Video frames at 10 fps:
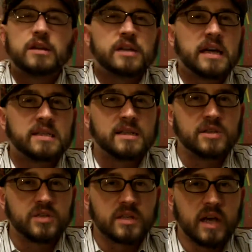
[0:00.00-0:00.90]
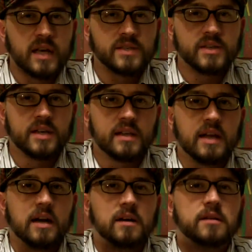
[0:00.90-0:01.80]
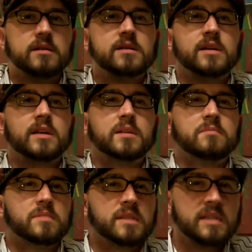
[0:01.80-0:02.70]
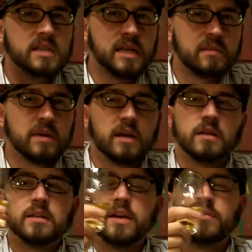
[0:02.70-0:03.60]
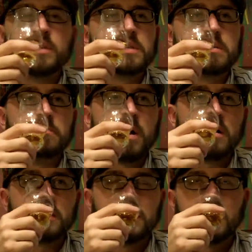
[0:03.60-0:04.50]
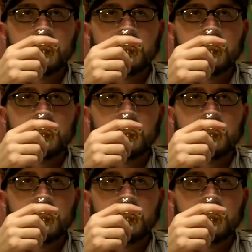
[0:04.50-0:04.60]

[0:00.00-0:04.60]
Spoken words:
There's like a citrus custard in there, some cinnamon, definitely some malt.